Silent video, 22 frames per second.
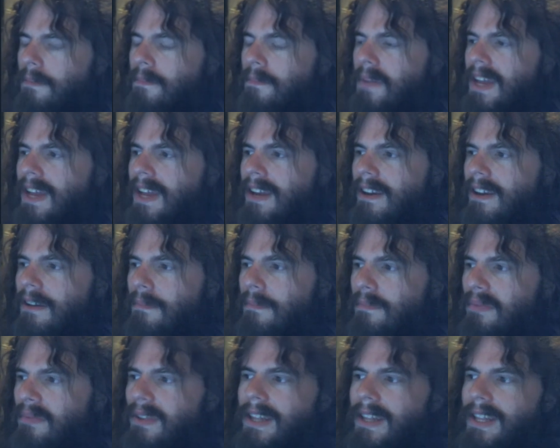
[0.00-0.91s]
being
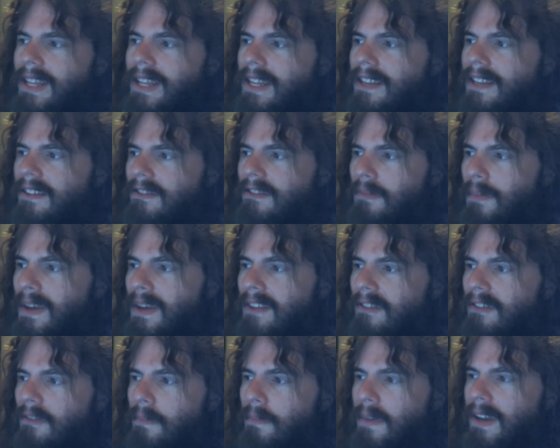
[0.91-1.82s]
completely
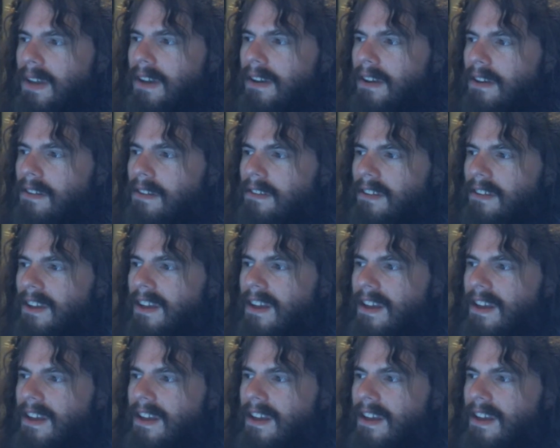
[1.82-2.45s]
dismissed because